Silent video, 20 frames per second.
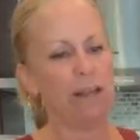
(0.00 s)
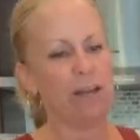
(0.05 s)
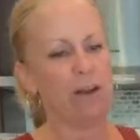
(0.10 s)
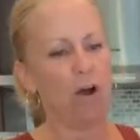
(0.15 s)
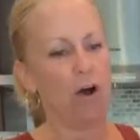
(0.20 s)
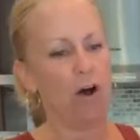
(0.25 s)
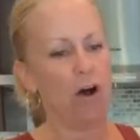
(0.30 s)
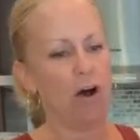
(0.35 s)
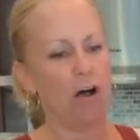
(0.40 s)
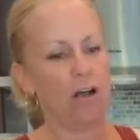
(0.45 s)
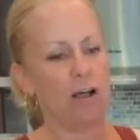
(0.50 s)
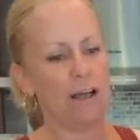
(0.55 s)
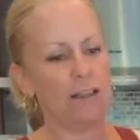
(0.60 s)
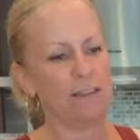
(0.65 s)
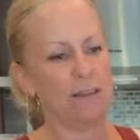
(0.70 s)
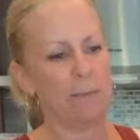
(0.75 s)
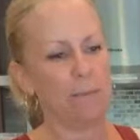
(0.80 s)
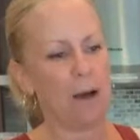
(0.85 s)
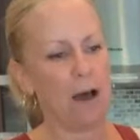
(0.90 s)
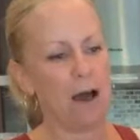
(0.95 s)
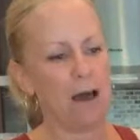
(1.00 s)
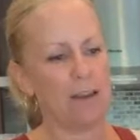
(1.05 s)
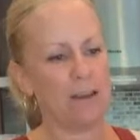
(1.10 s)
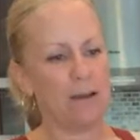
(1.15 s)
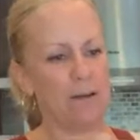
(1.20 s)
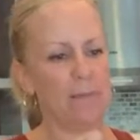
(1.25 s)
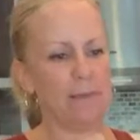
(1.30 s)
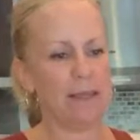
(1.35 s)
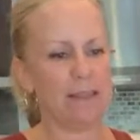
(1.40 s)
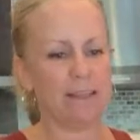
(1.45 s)
it all on the
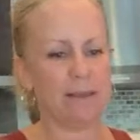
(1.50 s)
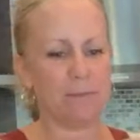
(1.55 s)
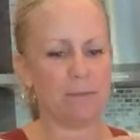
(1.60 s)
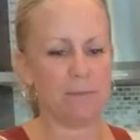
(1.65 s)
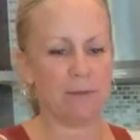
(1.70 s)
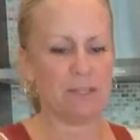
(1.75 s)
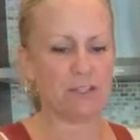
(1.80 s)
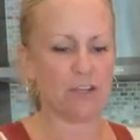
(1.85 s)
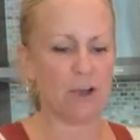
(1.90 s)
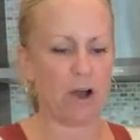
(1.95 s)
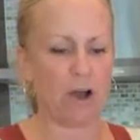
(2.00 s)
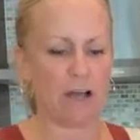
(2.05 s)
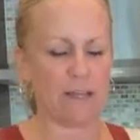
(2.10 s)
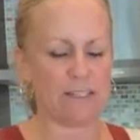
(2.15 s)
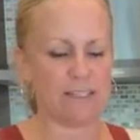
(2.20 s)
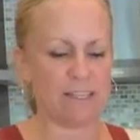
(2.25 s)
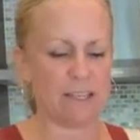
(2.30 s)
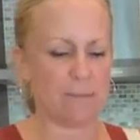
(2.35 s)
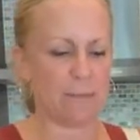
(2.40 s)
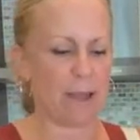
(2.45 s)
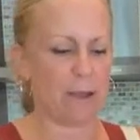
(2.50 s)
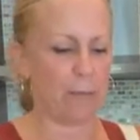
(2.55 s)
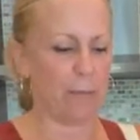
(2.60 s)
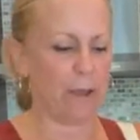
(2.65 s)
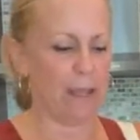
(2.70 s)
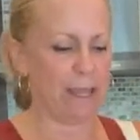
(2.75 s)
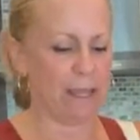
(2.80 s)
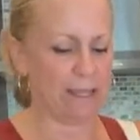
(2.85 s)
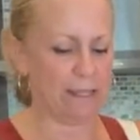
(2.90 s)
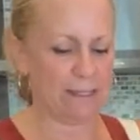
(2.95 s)
bottom, and then I'm going to be tossing my
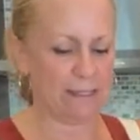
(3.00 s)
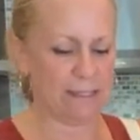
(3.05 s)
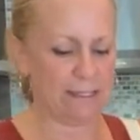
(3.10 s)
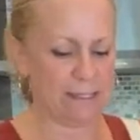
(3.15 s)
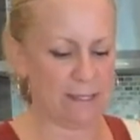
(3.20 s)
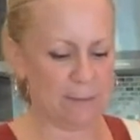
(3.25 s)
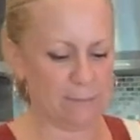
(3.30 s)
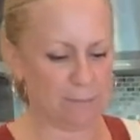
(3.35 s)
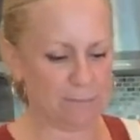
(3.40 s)
wings.